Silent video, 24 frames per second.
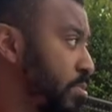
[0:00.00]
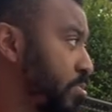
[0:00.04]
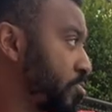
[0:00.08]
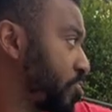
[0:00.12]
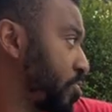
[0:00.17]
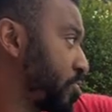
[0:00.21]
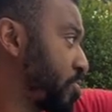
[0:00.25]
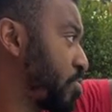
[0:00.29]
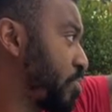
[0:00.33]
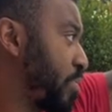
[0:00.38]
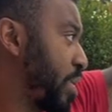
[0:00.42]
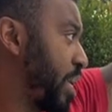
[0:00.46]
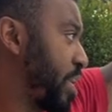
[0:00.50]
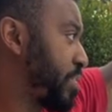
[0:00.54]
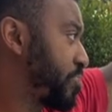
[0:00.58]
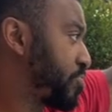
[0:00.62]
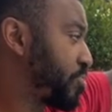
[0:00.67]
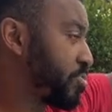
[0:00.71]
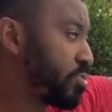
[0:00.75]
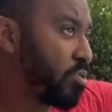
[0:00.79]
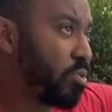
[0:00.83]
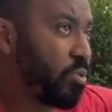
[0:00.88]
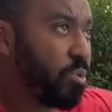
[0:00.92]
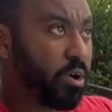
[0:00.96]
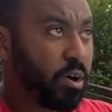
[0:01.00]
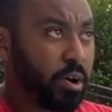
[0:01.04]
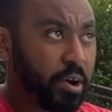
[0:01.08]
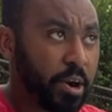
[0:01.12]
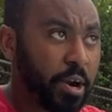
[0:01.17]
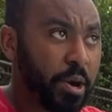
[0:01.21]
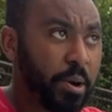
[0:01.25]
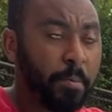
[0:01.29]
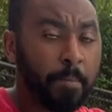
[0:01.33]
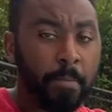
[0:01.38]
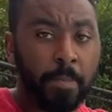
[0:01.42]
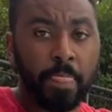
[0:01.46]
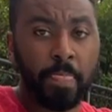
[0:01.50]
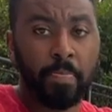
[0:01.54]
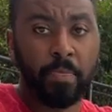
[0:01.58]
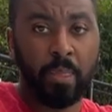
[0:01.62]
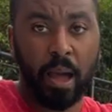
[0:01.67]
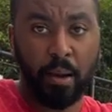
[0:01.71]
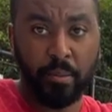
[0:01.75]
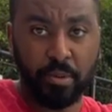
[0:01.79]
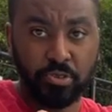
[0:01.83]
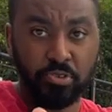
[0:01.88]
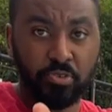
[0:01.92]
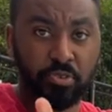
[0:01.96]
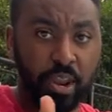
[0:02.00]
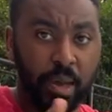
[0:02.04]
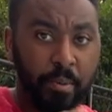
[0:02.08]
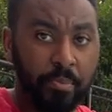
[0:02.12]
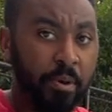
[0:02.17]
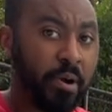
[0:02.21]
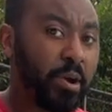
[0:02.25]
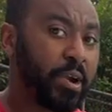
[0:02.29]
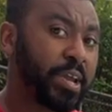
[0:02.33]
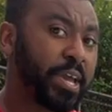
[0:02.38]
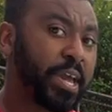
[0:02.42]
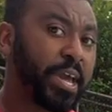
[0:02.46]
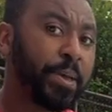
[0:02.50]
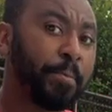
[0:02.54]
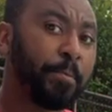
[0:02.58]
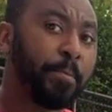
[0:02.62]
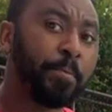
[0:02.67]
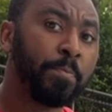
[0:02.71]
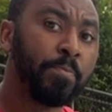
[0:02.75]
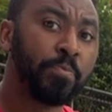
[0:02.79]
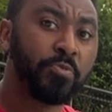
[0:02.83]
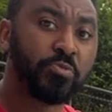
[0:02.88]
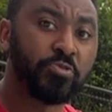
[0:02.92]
So you enter the water. I'm gonna do that part again.